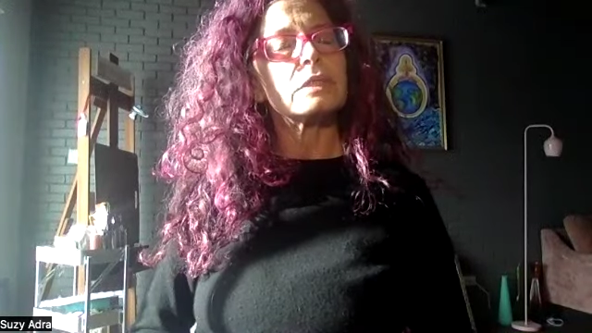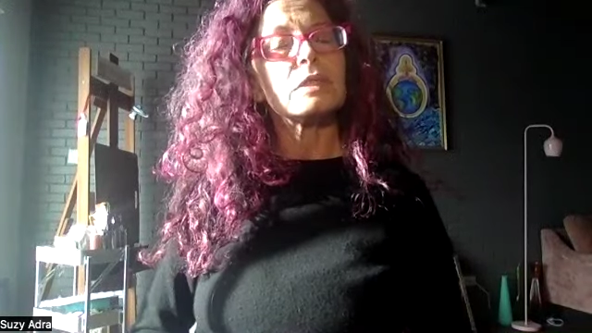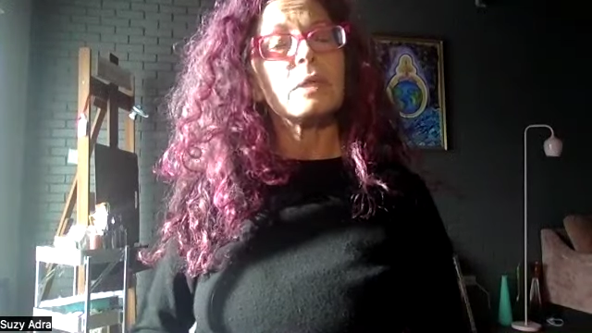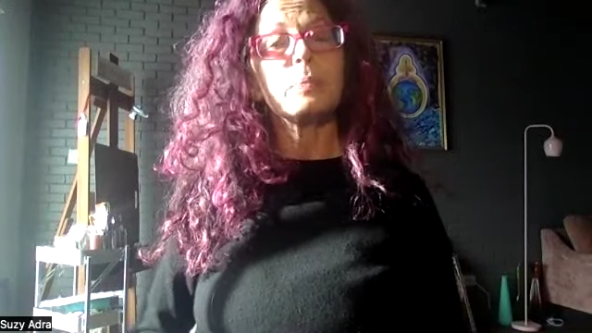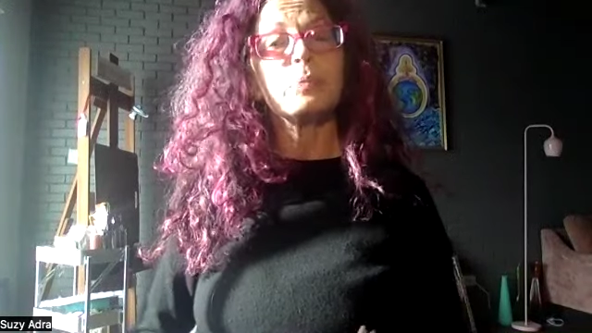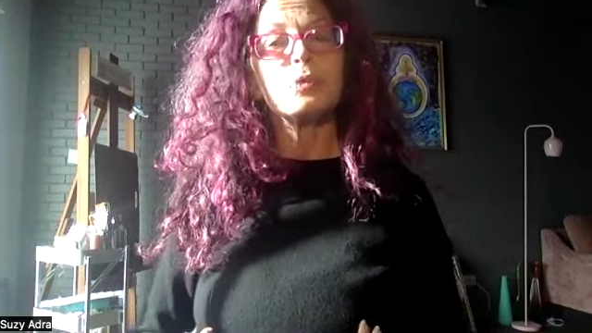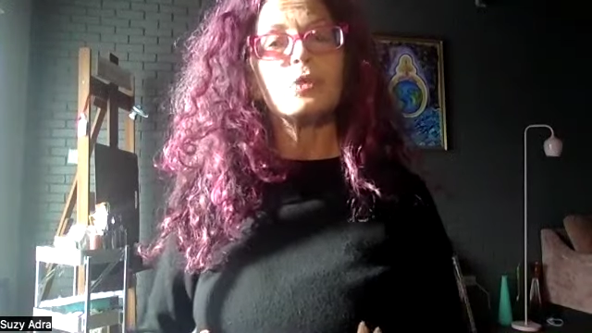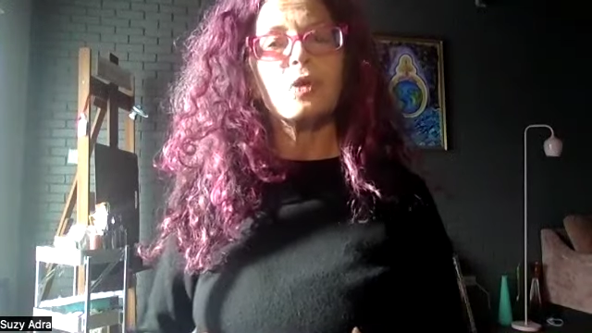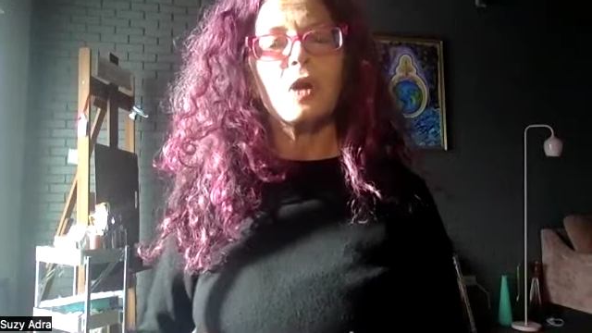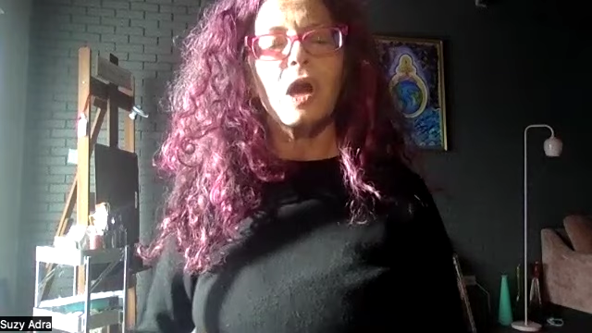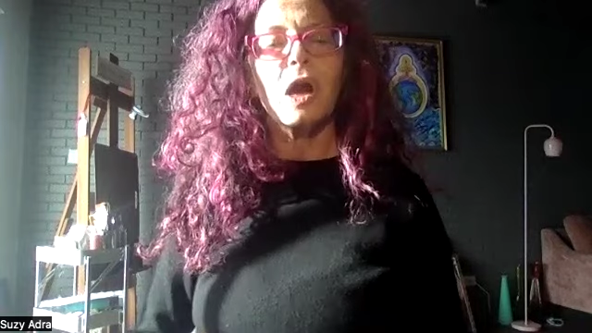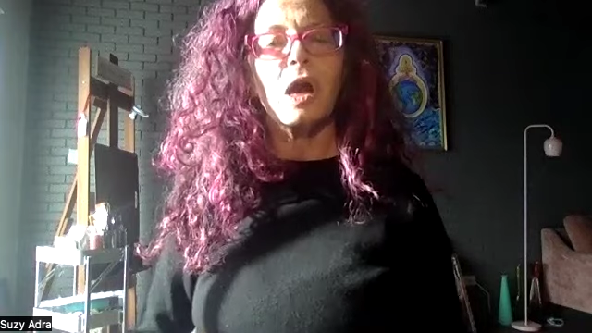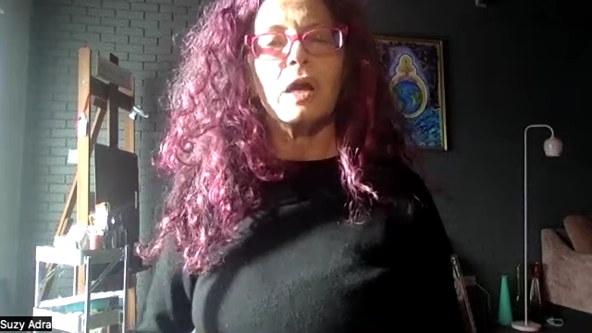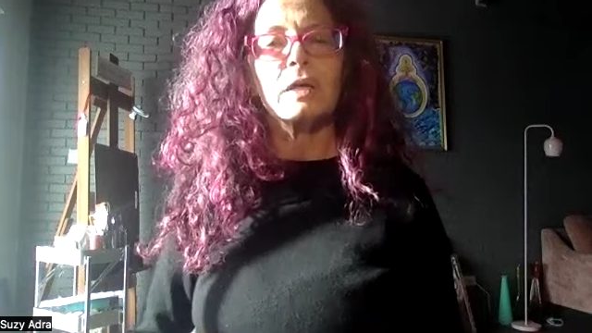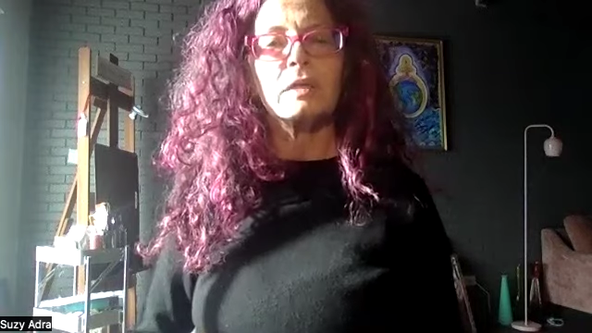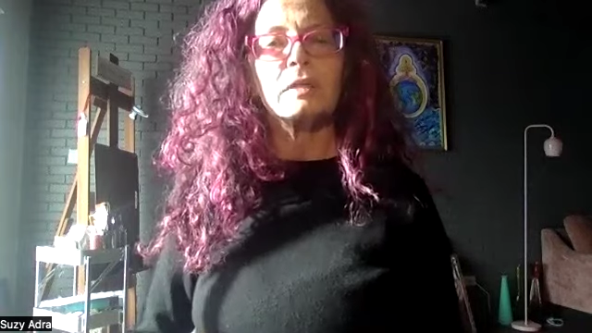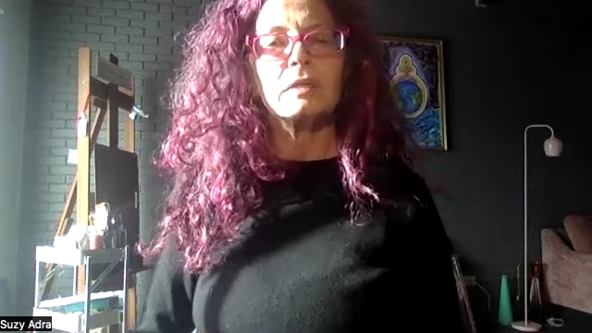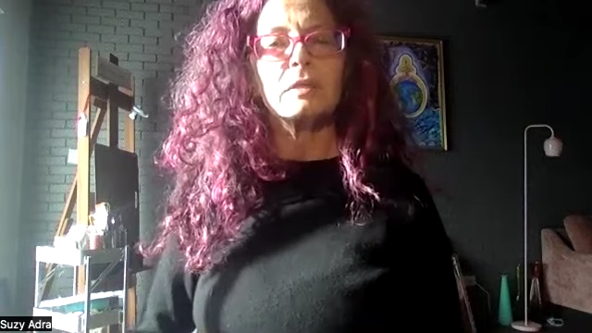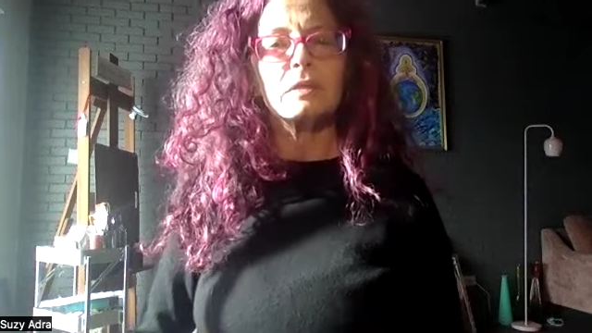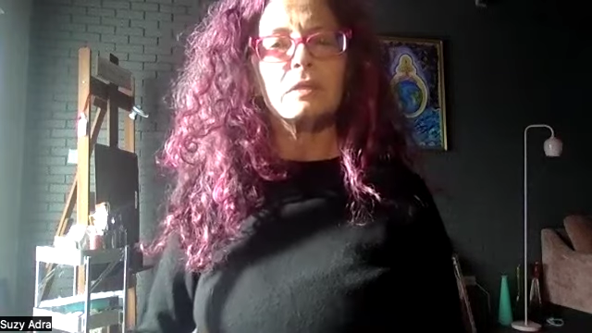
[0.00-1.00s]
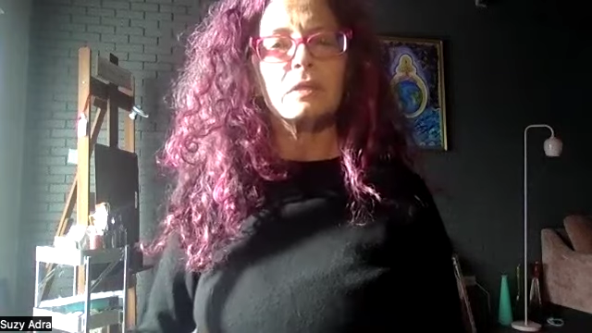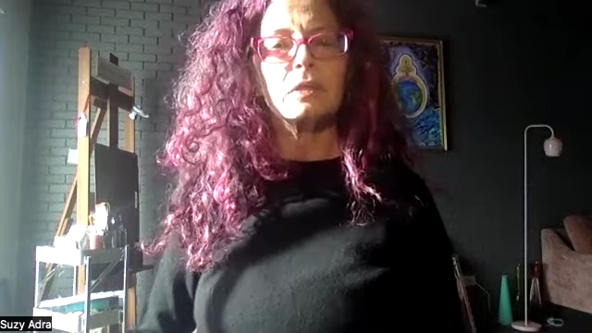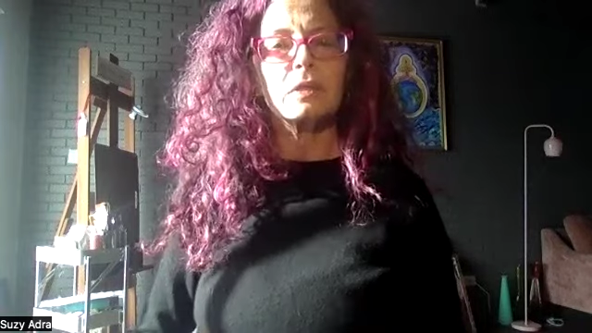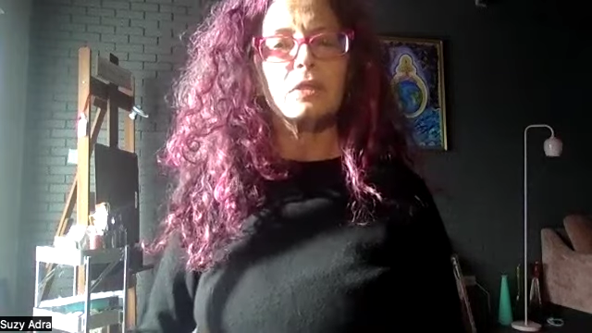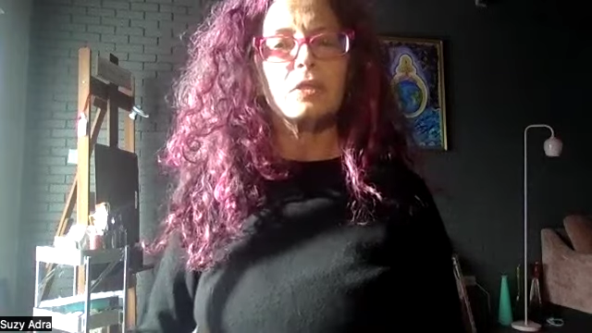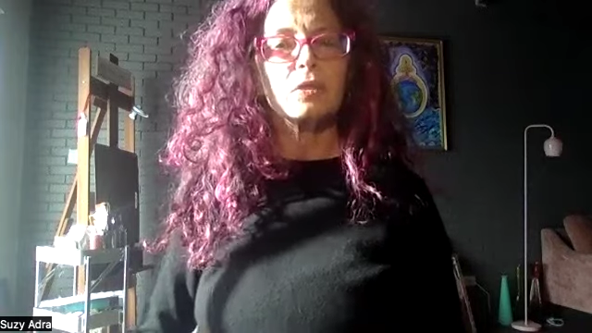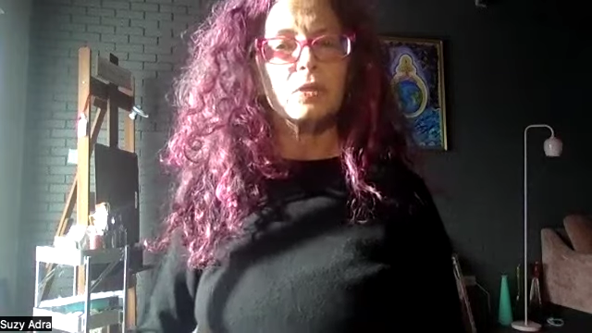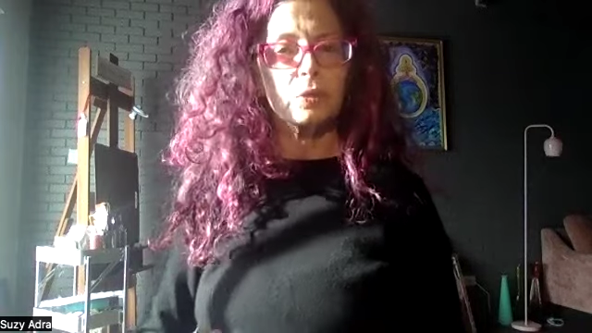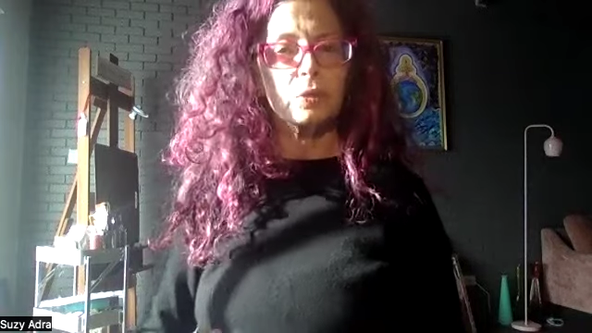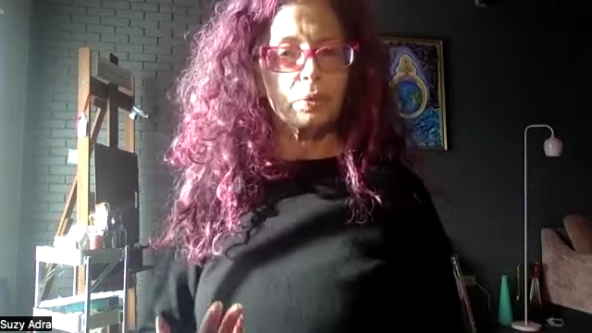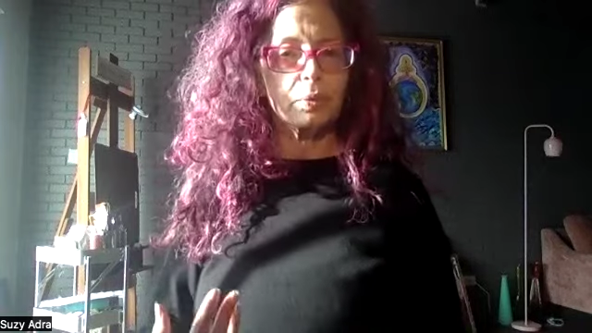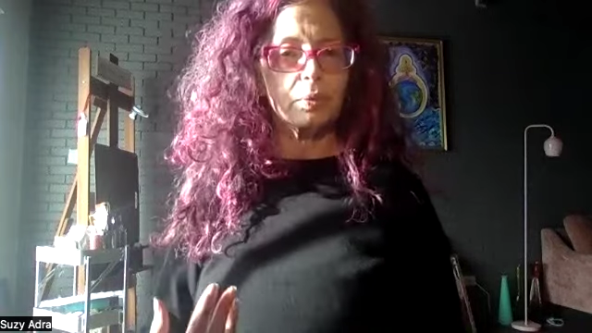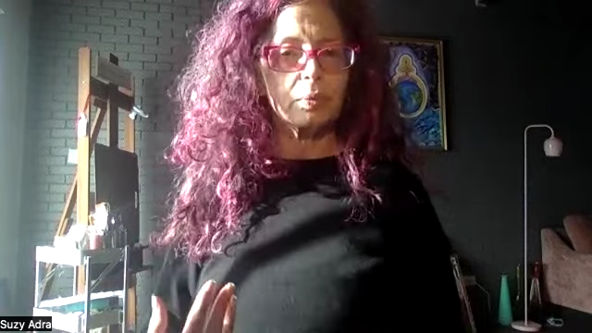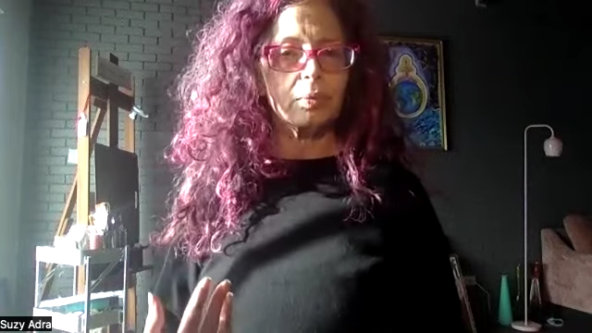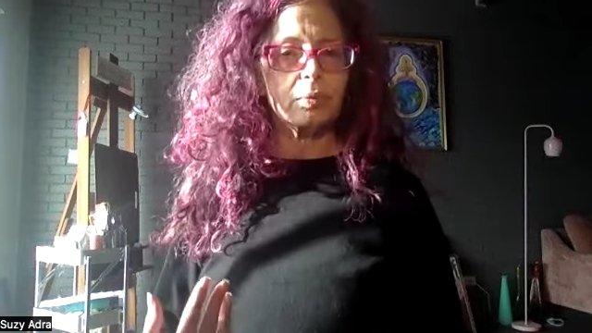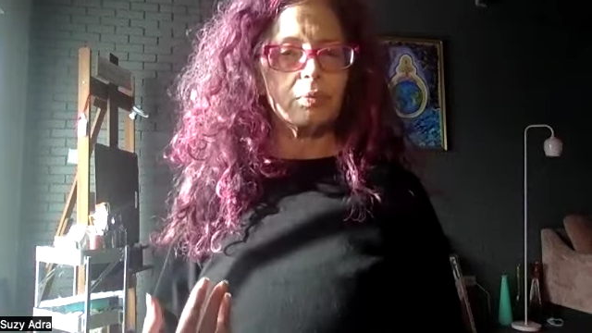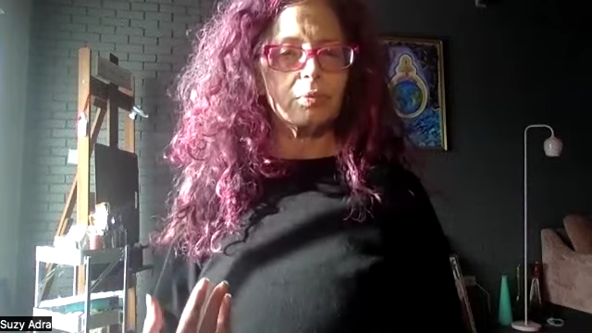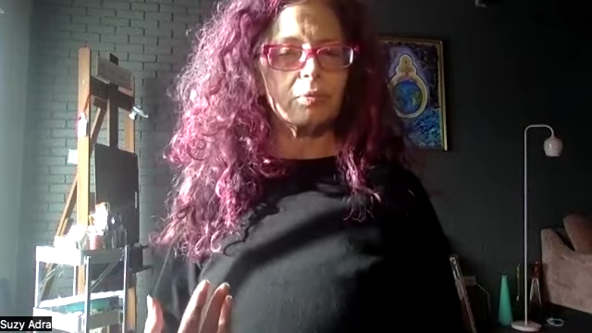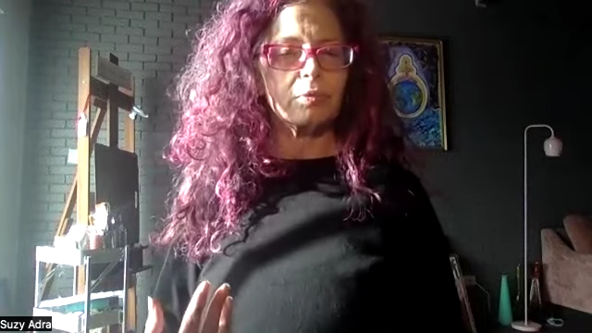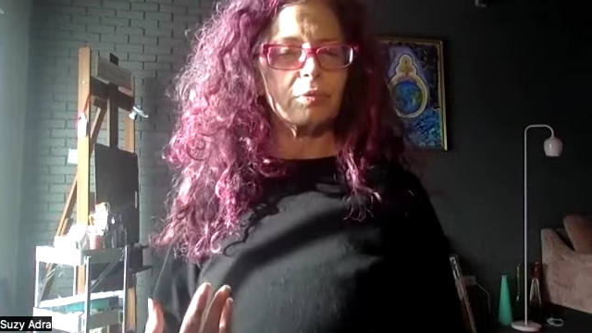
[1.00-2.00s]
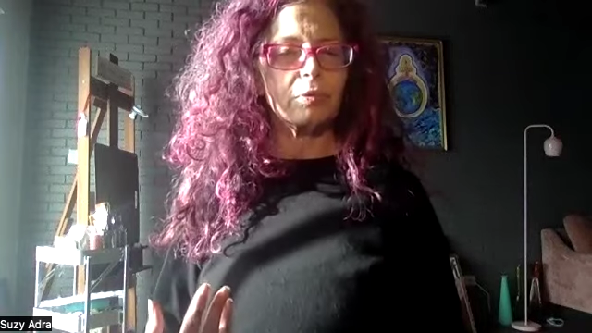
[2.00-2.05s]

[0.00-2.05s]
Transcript: up to us to